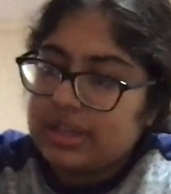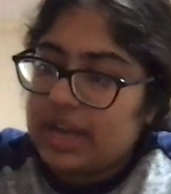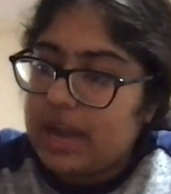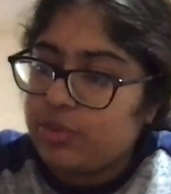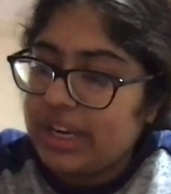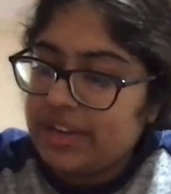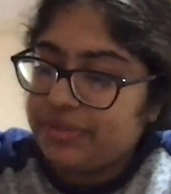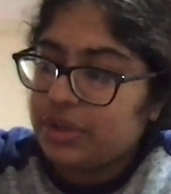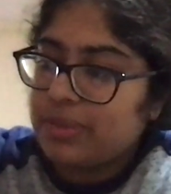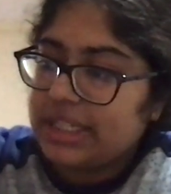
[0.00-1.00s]
I'm waiting
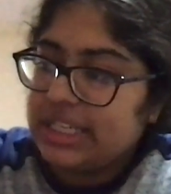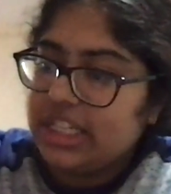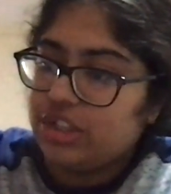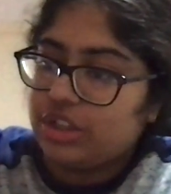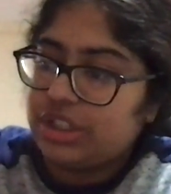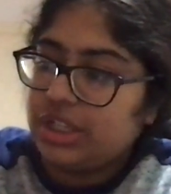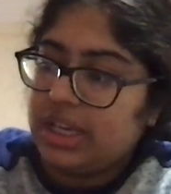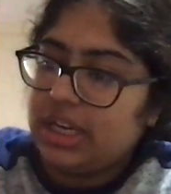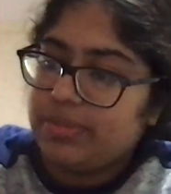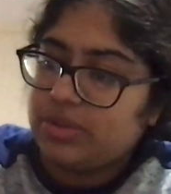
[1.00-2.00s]
for my geezer to
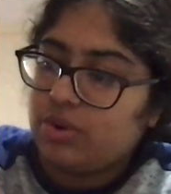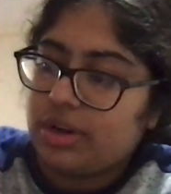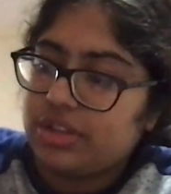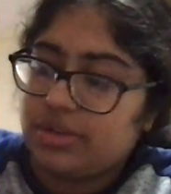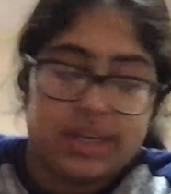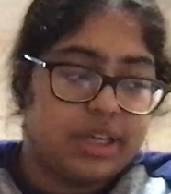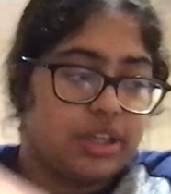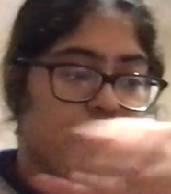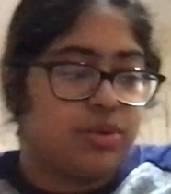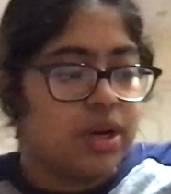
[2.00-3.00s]
heat up some water so I can
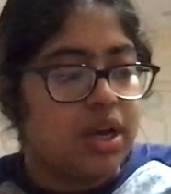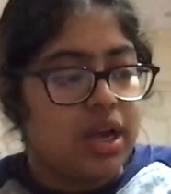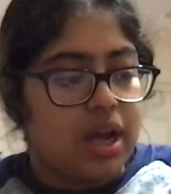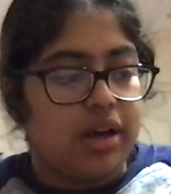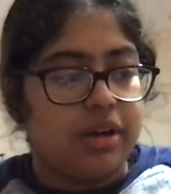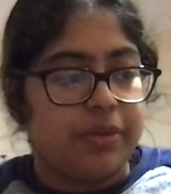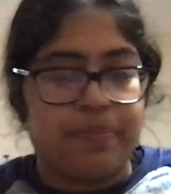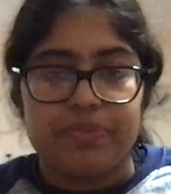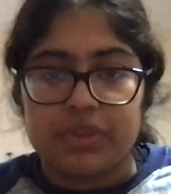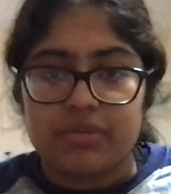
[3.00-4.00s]
go
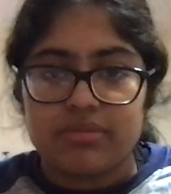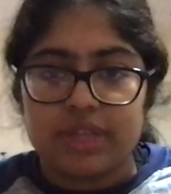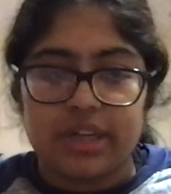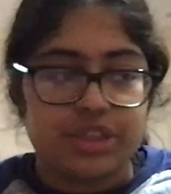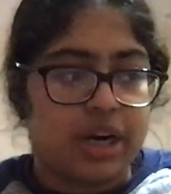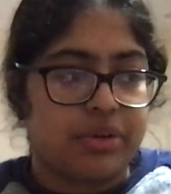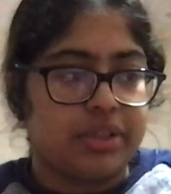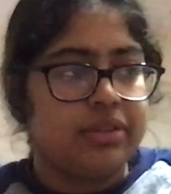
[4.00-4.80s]
take a shower.